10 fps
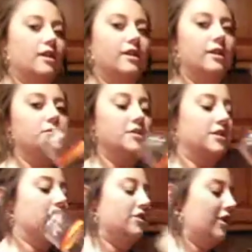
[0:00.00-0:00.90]
And I'm just
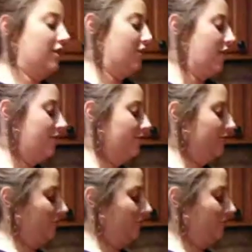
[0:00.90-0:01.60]
going to take it around.